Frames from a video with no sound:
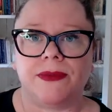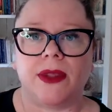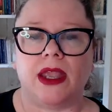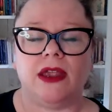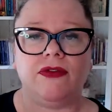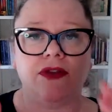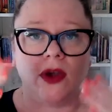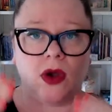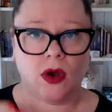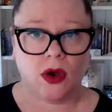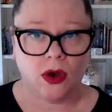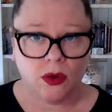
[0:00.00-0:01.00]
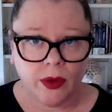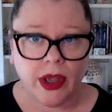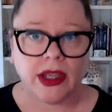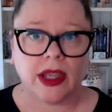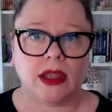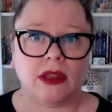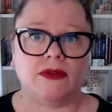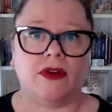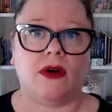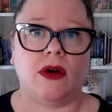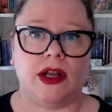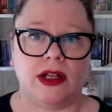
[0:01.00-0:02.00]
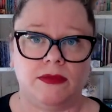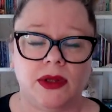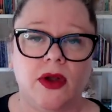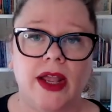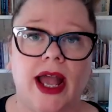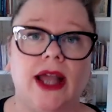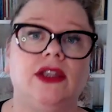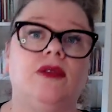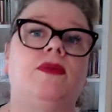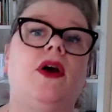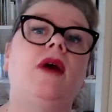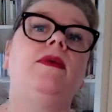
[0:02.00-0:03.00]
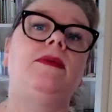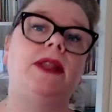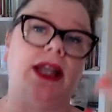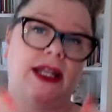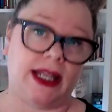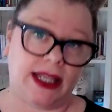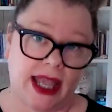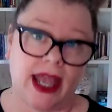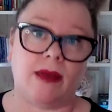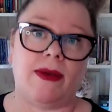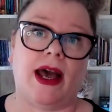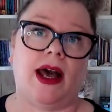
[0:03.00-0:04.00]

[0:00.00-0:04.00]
If you're working for an employer, you're probably going to get about